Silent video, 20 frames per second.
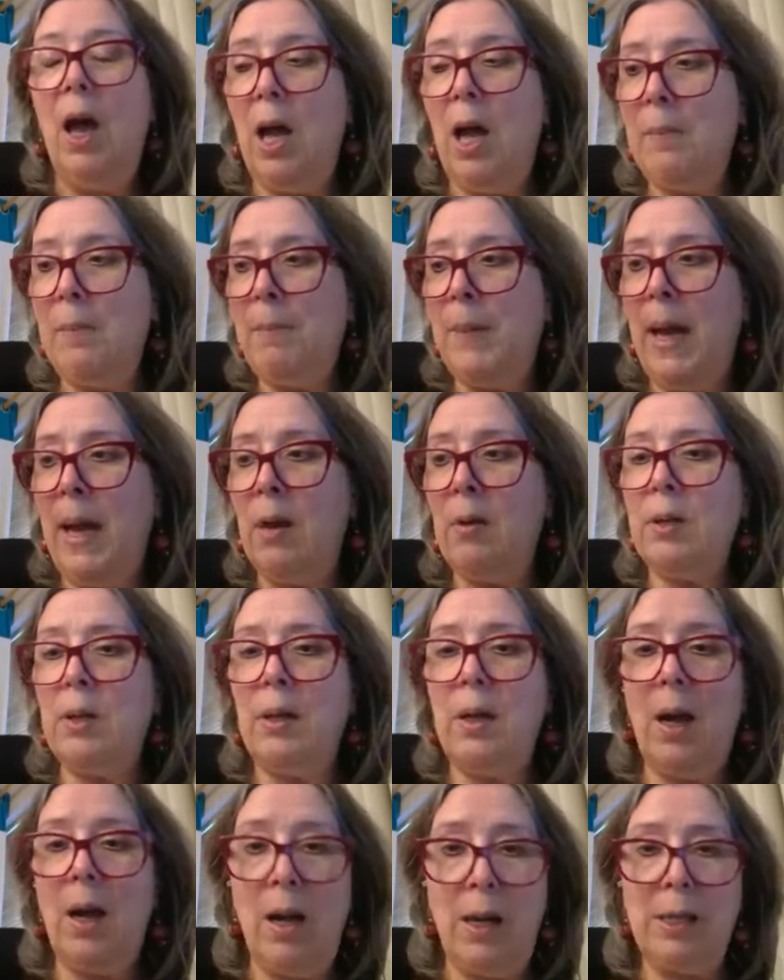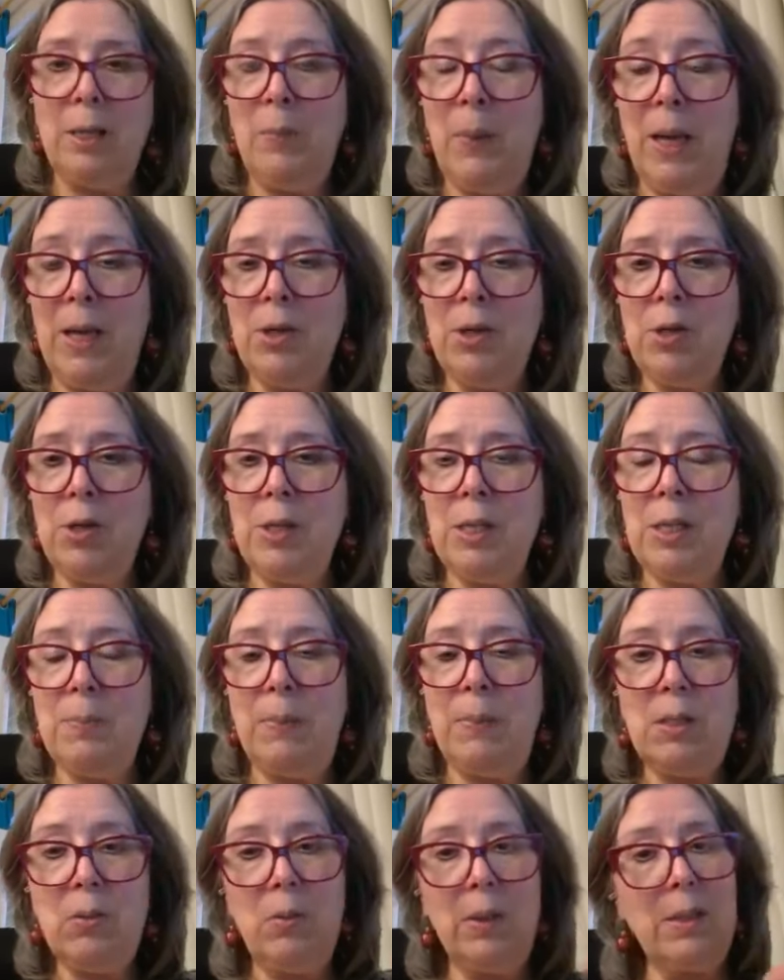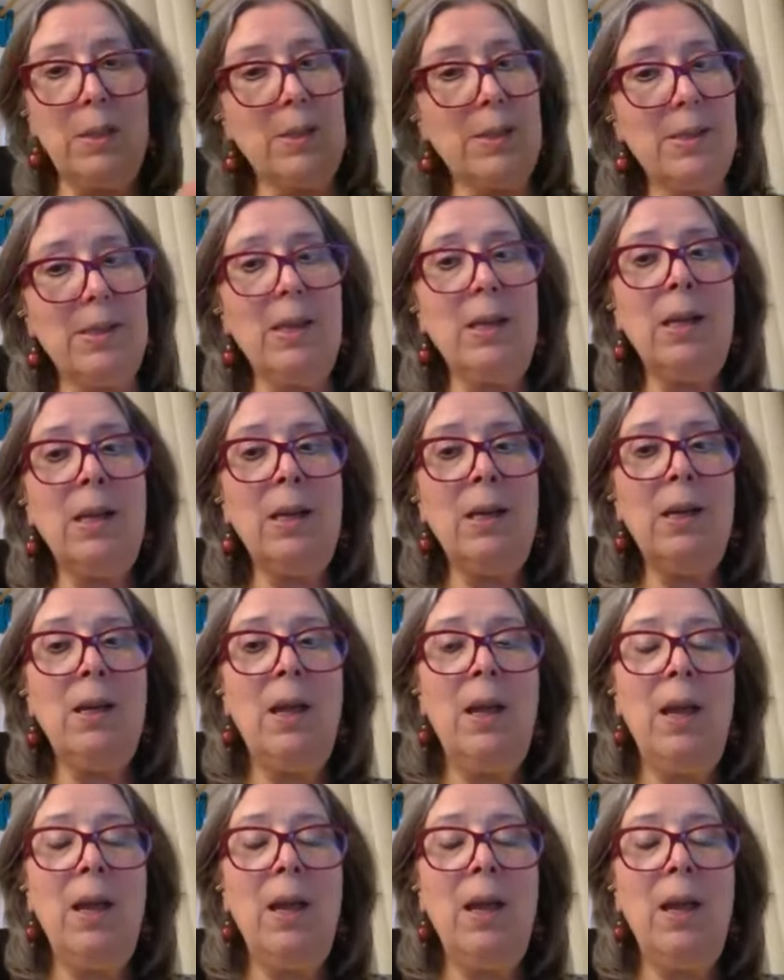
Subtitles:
about occupations between the city